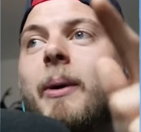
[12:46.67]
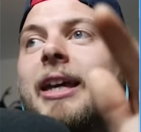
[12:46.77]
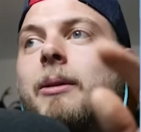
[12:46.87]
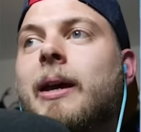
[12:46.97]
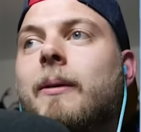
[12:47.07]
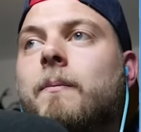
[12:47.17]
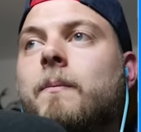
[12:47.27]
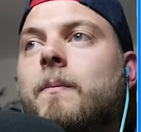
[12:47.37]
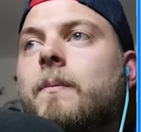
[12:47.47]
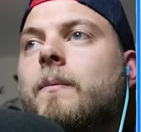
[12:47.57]
spiky bit. Hold
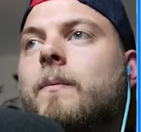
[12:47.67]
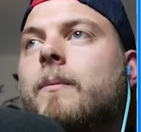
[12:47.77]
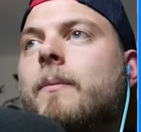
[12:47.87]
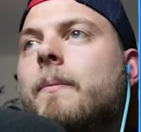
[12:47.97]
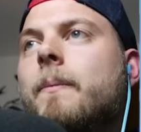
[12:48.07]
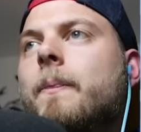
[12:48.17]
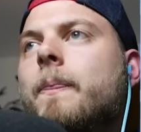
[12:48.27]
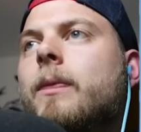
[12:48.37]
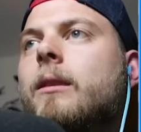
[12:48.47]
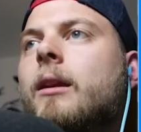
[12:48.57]
on. Hold on.
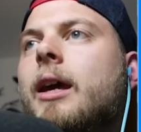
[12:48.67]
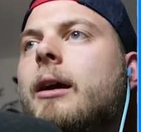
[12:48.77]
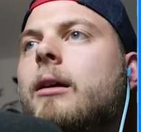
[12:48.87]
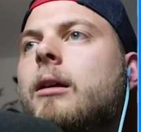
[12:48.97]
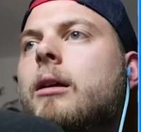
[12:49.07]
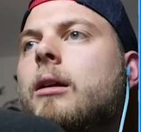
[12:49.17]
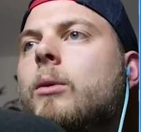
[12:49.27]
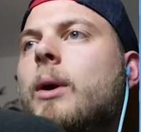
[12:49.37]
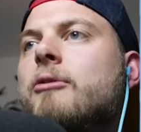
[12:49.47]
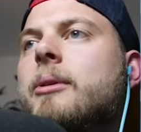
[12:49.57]
Hold on. Yeah.
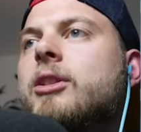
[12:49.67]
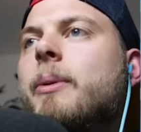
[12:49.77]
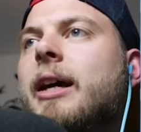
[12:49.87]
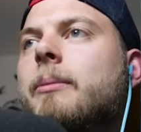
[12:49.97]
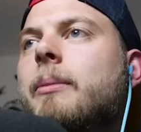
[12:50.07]
Wait for me on the spiky